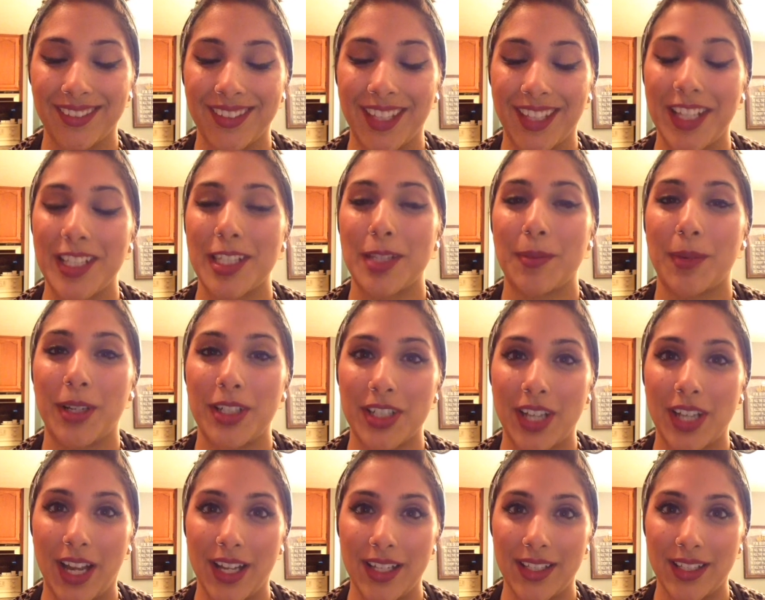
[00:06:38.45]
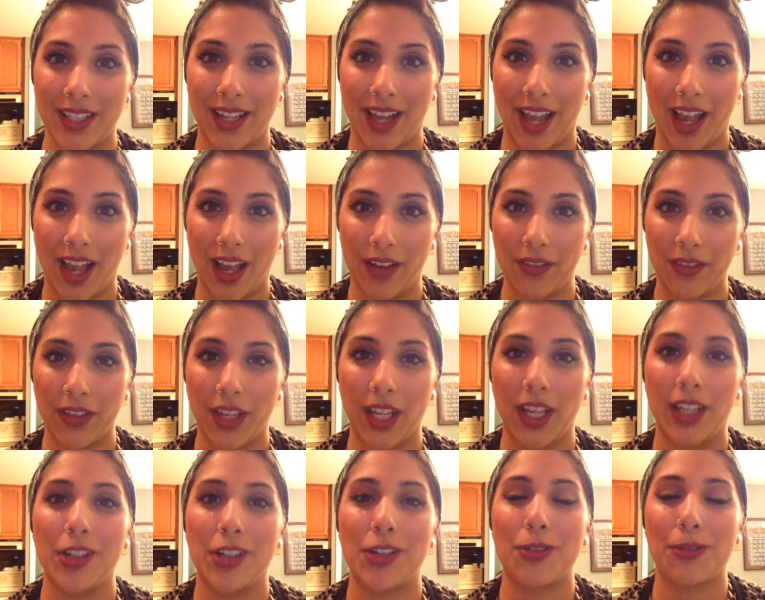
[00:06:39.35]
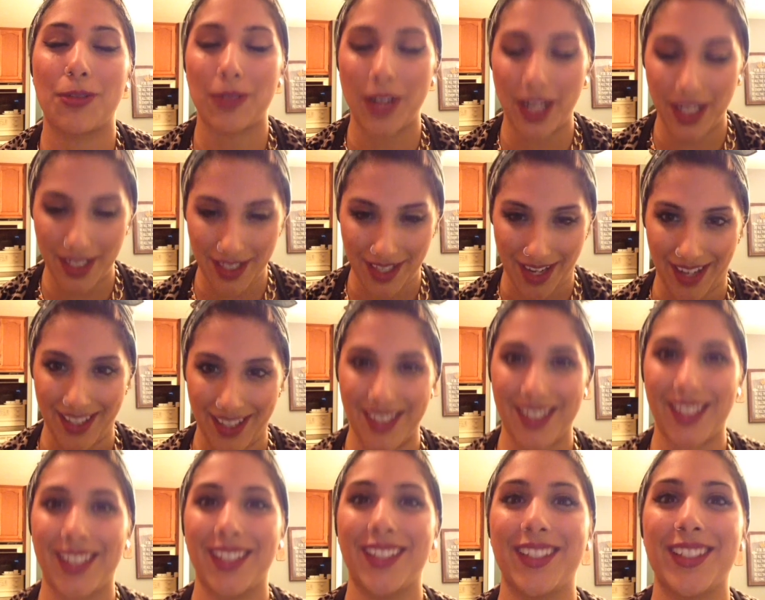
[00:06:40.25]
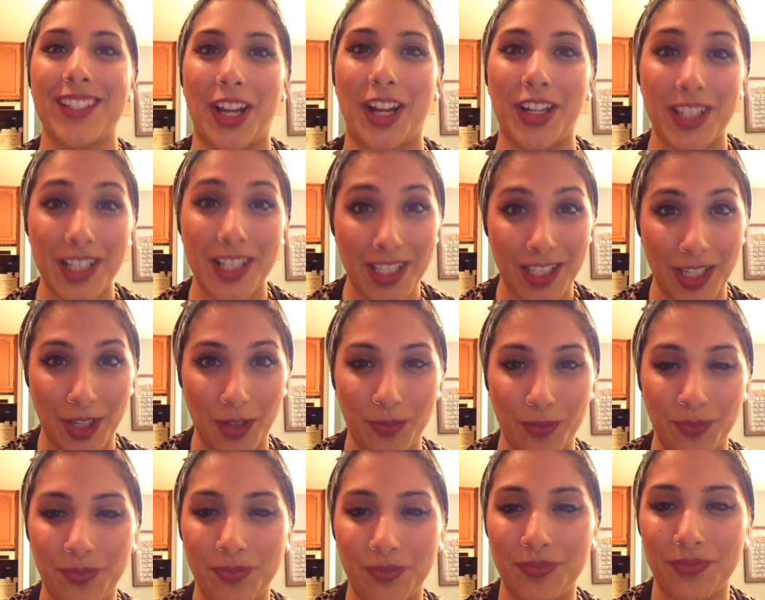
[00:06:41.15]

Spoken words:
Thanks so much, guys, and have a great night. Talk to you soon.